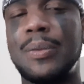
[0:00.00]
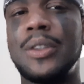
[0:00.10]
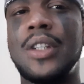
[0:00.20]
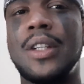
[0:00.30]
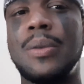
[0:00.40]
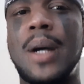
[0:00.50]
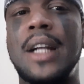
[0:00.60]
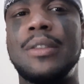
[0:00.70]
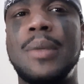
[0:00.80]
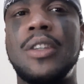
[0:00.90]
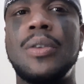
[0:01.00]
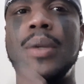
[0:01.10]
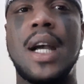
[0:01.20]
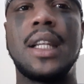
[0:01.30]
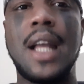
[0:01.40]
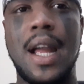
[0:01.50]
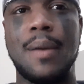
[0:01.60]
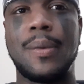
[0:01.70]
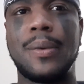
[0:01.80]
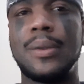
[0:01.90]
which otherwise makes you
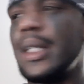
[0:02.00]
non-liable.